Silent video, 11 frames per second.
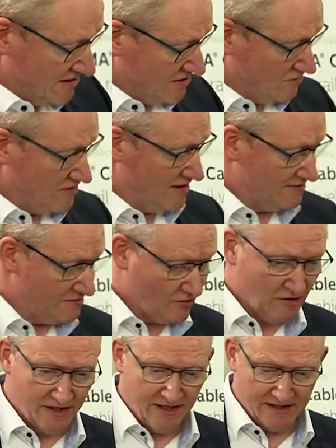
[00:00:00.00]
you can
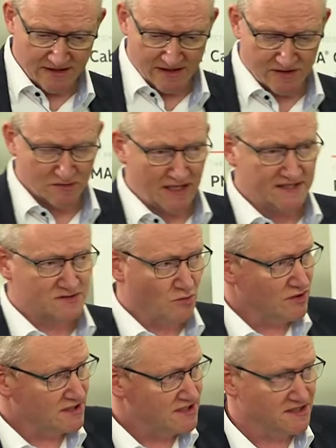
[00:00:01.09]
order it as
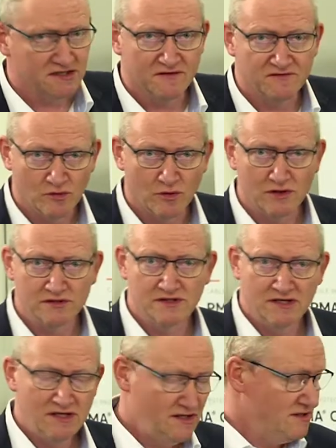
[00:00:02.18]
one kit if you want.
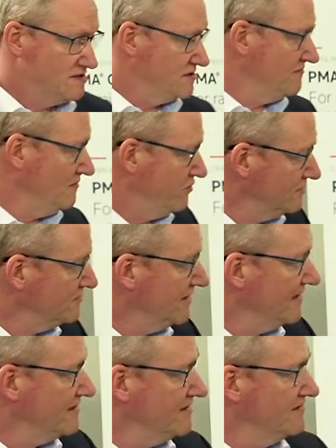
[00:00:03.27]
So we put
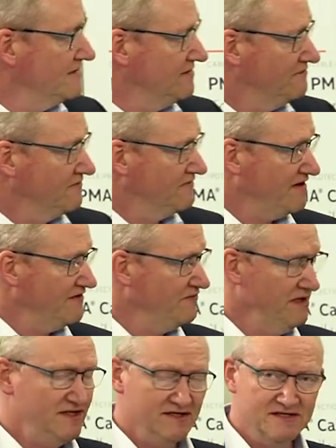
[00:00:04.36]
together 5
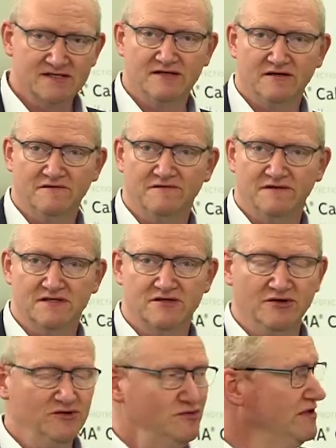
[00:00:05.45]
meters of this
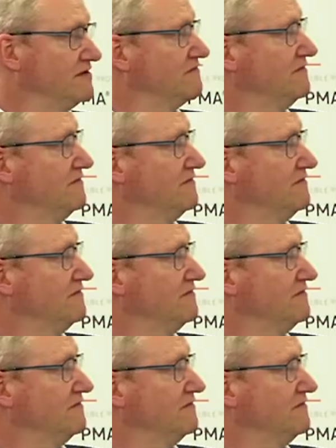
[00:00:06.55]
conduit. We